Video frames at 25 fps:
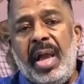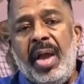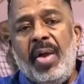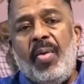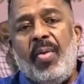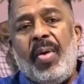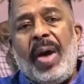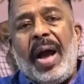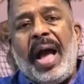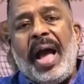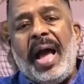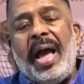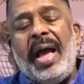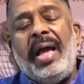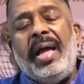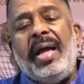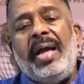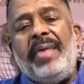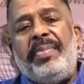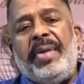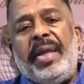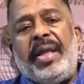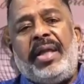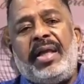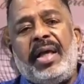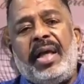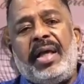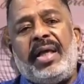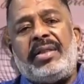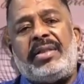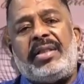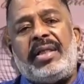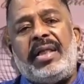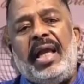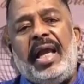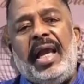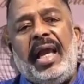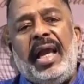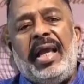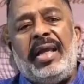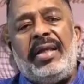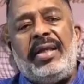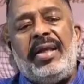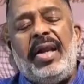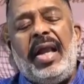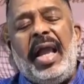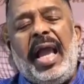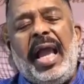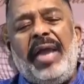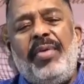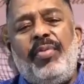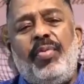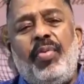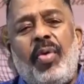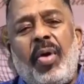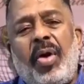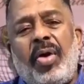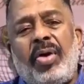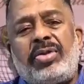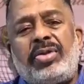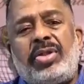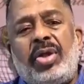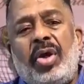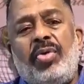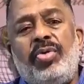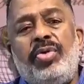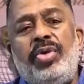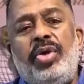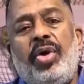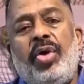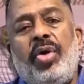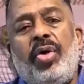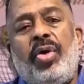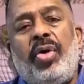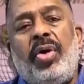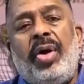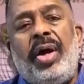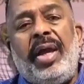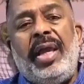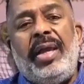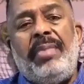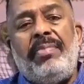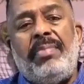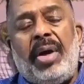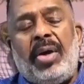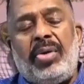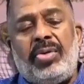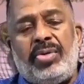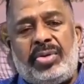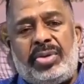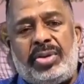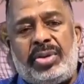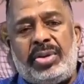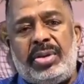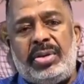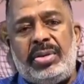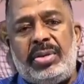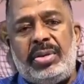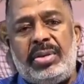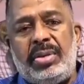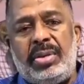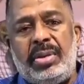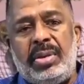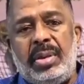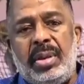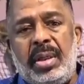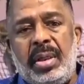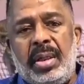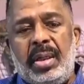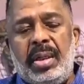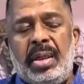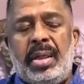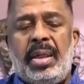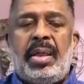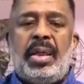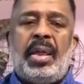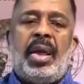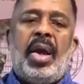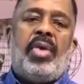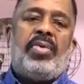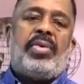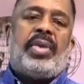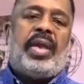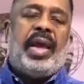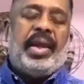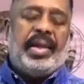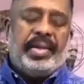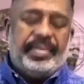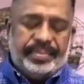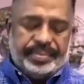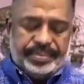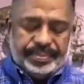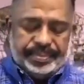Why? Because it works on your emotion. Okay.